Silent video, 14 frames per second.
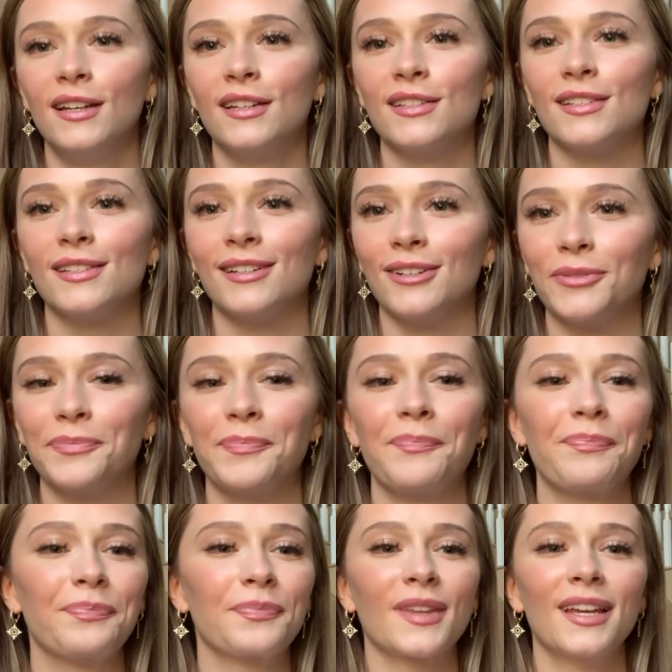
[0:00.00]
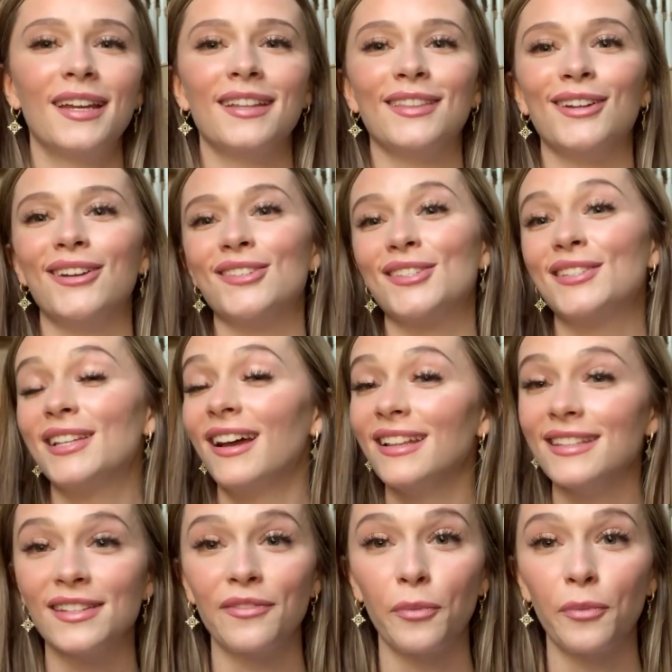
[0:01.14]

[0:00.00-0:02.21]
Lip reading: So there's tons of